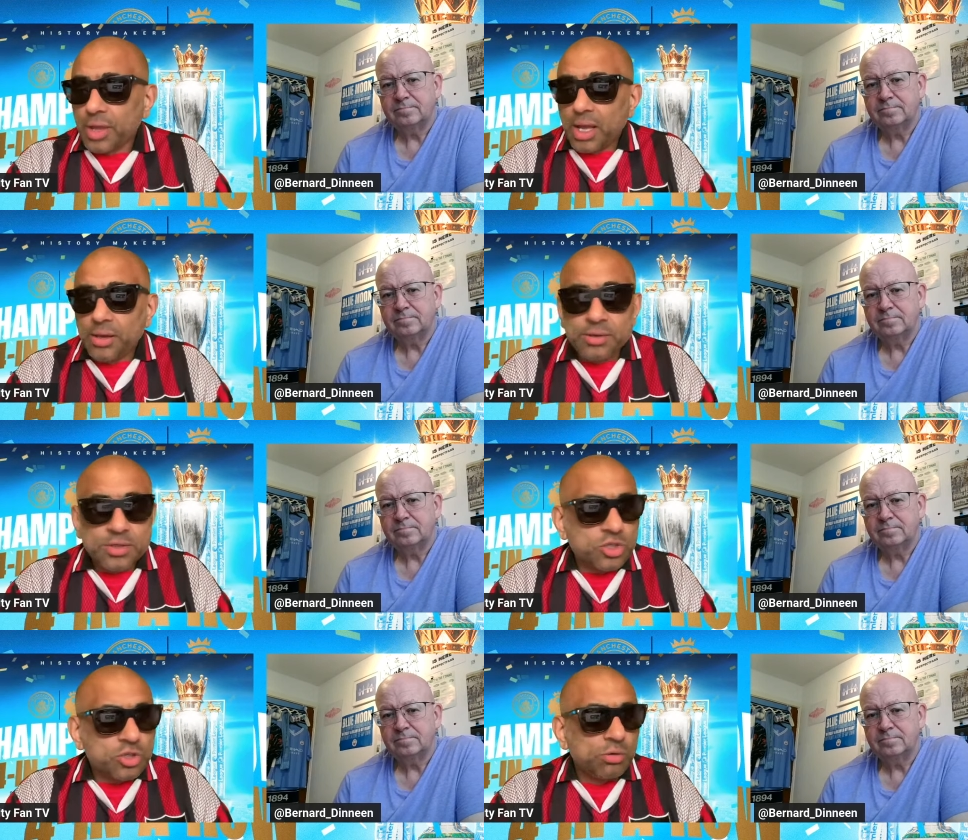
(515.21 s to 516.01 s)
Speaker 1: And,
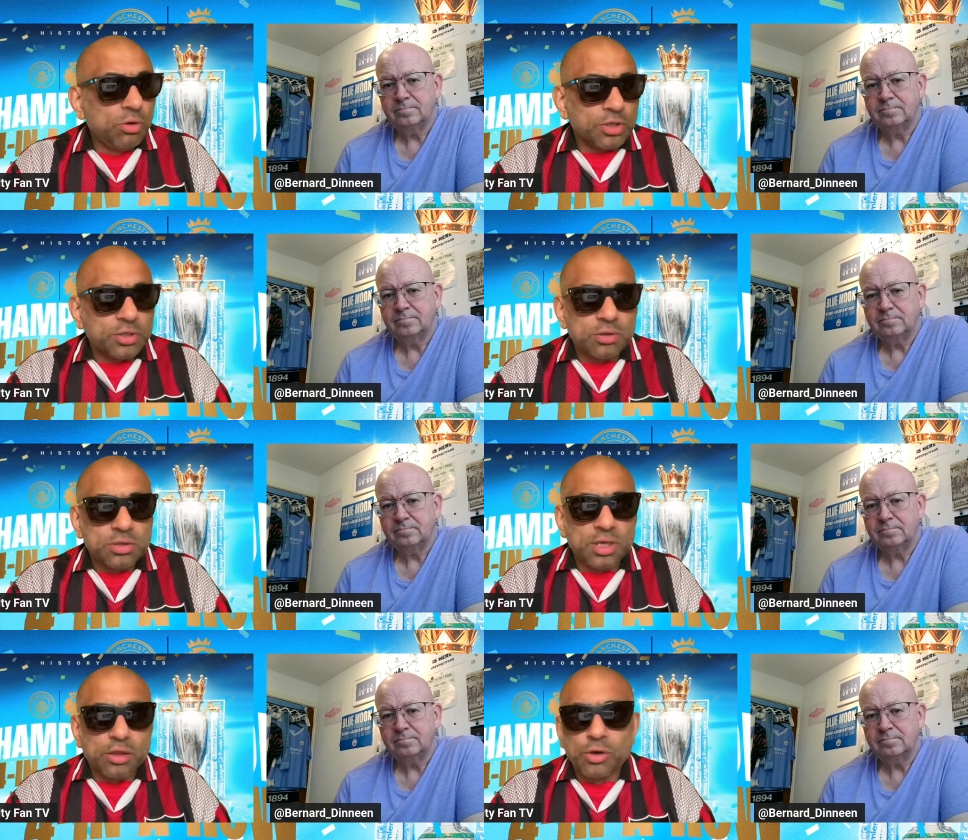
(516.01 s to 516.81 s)
you know,
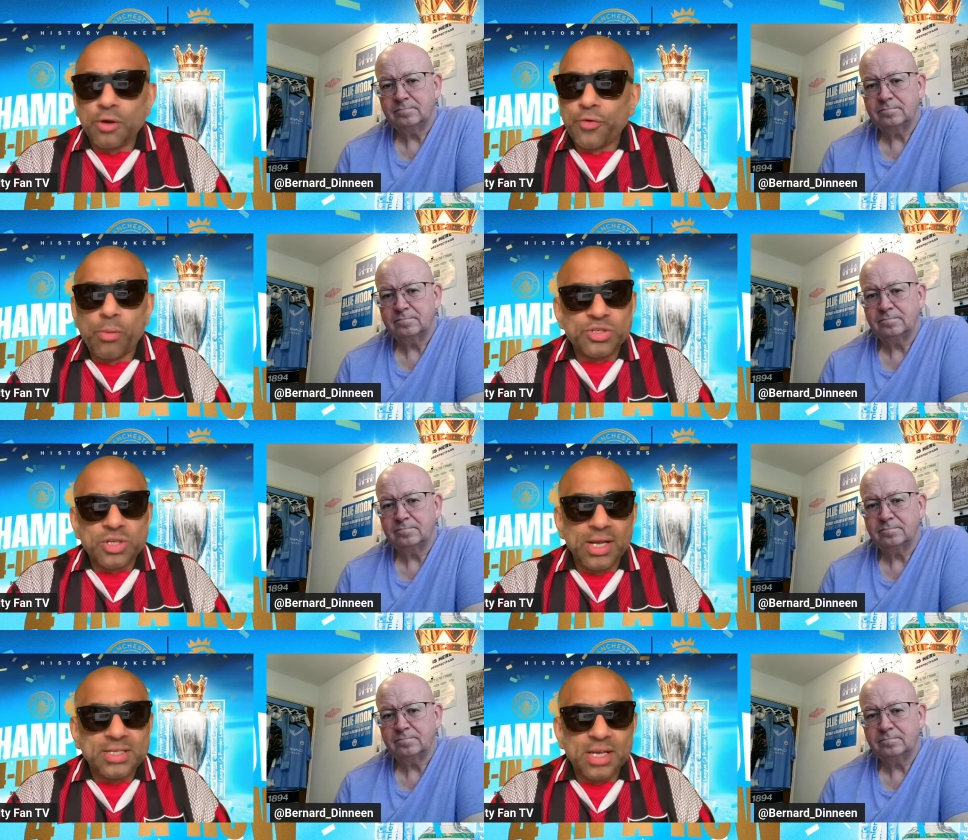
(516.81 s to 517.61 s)
3 or 4 months
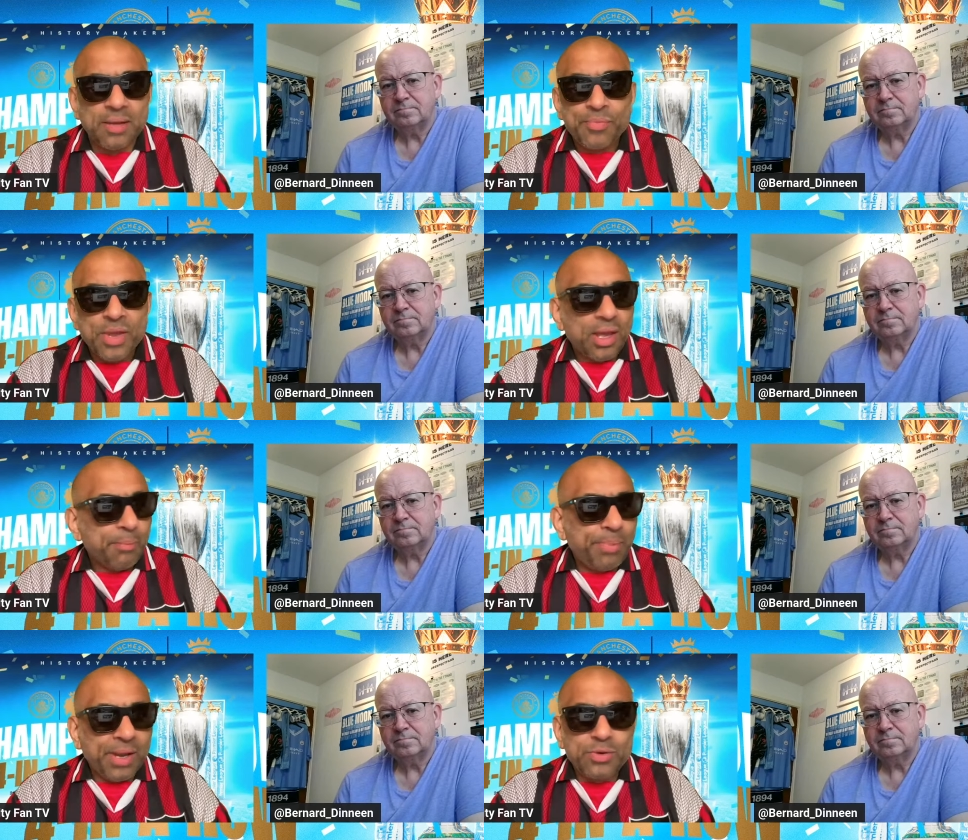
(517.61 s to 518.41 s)
later,
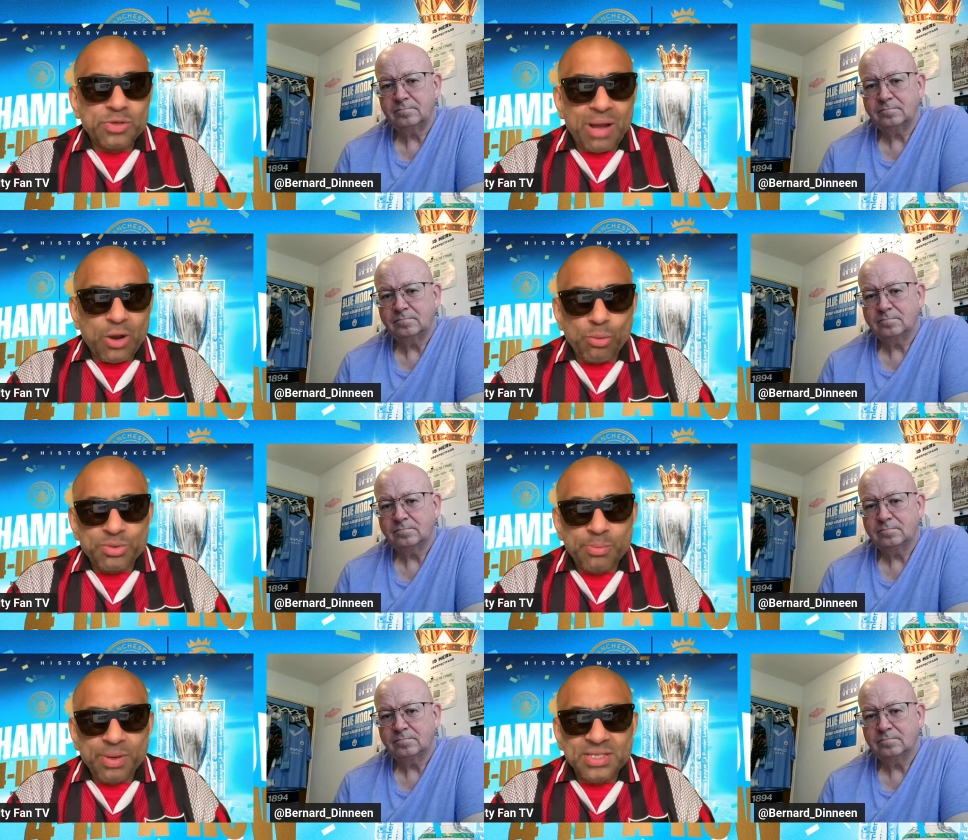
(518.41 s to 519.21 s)
he was back up
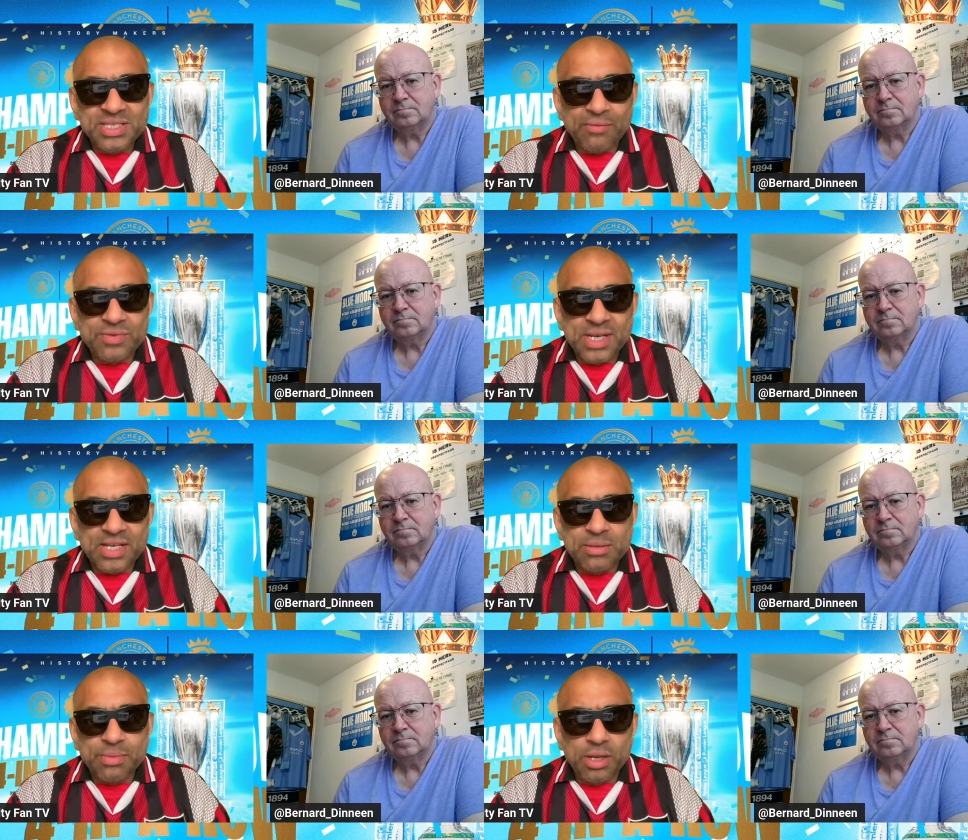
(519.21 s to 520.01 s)
to being 70, 80 million